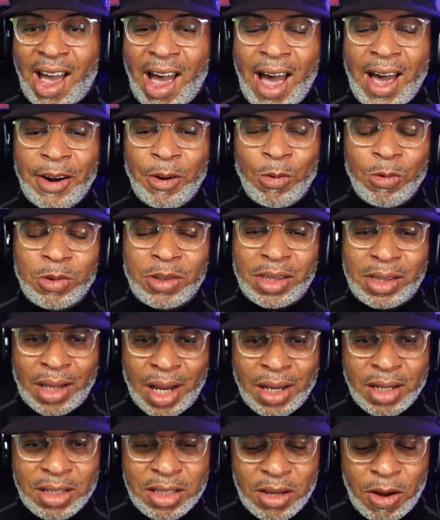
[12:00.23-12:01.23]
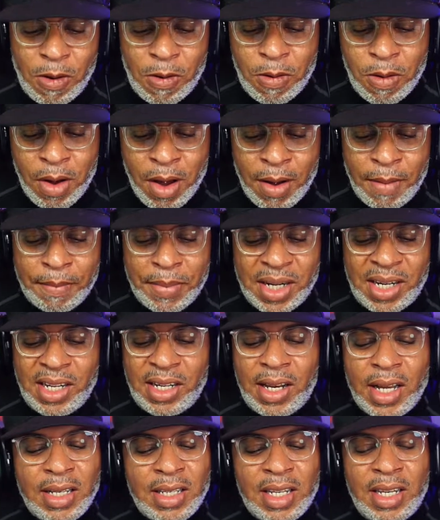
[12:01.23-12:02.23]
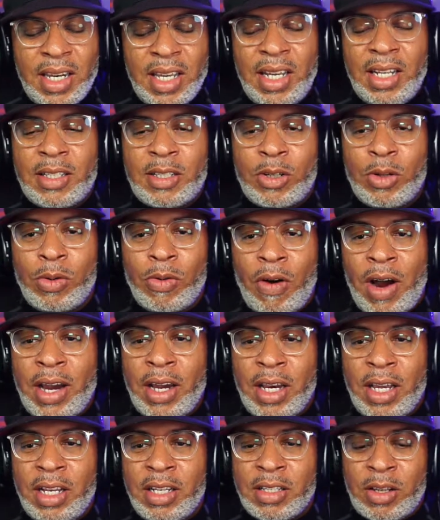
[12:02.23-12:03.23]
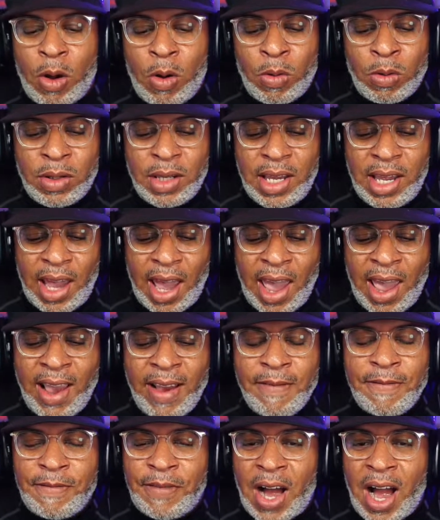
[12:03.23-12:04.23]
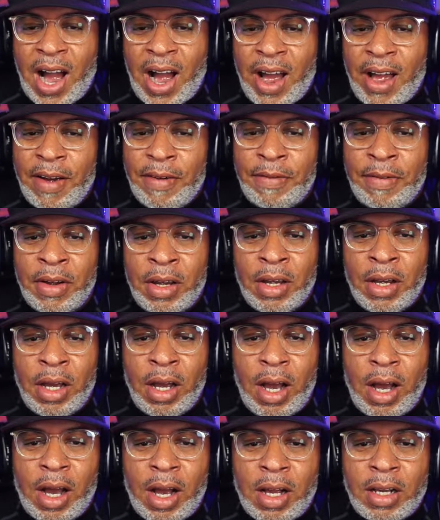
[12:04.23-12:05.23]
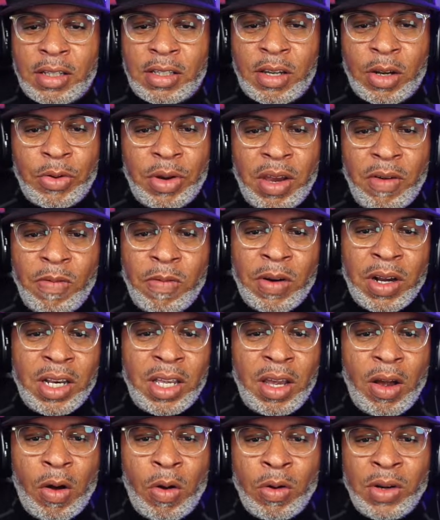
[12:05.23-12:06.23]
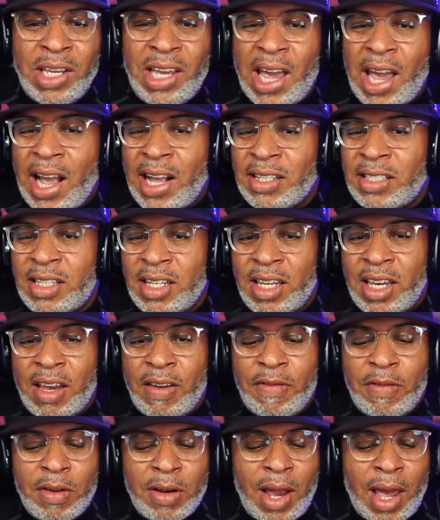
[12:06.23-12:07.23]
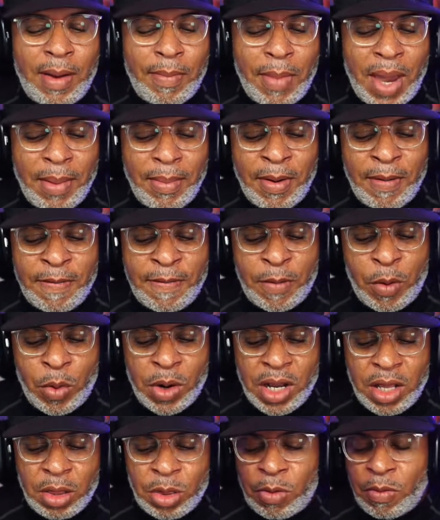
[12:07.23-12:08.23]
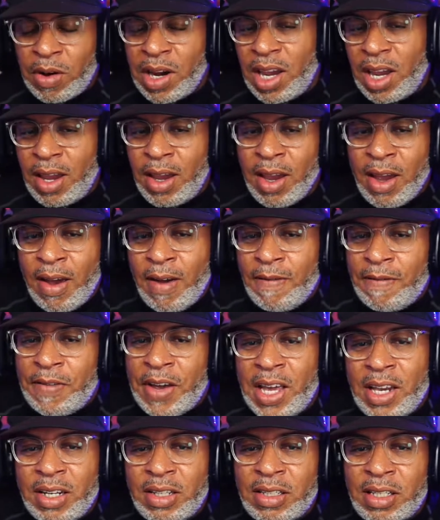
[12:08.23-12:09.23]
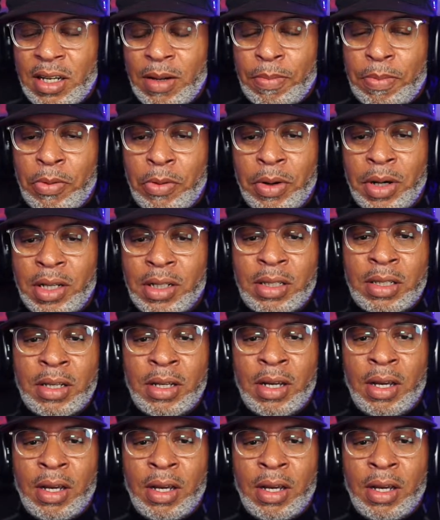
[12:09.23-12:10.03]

I don't think so, but he doesn't need to, right? He's only 8'5", so he really only has to give you like maybe 43 fantasy points.